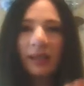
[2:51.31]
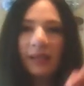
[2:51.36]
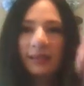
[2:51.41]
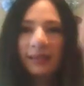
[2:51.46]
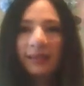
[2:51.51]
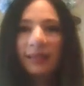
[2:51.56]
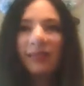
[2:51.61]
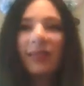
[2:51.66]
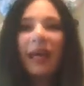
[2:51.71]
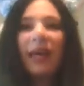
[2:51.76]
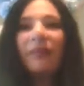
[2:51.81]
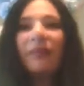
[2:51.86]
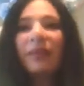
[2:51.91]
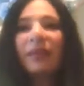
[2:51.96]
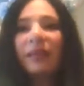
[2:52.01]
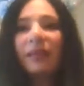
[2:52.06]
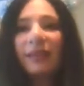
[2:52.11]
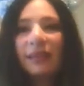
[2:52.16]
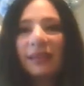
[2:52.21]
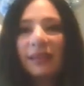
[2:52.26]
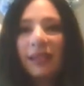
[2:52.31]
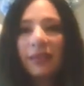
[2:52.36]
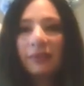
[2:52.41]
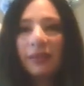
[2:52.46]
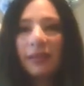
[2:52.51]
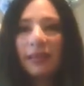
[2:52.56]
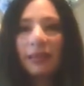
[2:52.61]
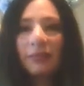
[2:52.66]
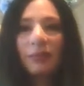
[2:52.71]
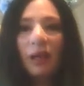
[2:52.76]
So now we are going to start
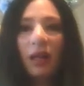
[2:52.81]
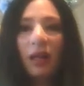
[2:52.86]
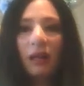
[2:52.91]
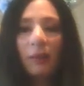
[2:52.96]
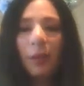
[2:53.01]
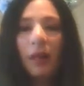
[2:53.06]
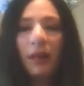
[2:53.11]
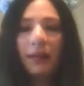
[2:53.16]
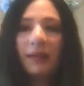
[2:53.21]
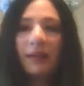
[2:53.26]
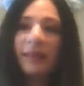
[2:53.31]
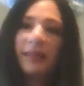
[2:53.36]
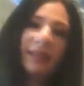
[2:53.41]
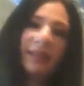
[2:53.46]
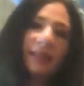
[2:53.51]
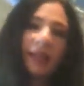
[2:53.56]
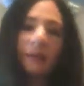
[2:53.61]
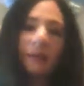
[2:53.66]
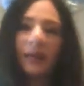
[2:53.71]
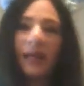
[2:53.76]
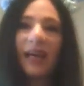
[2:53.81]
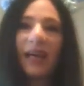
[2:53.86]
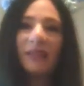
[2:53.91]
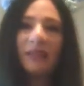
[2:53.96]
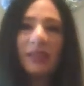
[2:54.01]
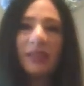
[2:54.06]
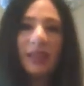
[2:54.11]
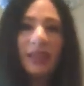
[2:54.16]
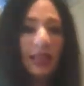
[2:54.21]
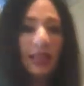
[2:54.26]
with the smaller pocket things I would have
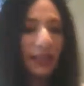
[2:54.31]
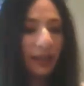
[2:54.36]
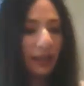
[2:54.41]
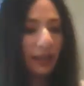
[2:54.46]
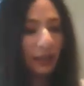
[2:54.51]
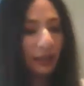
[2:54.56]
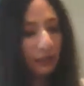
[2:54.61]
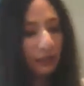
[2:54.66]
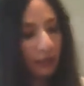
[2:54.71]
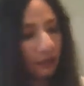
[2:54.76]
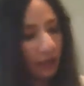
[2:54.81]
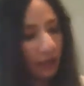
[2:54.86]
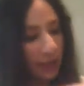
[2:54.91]
in here,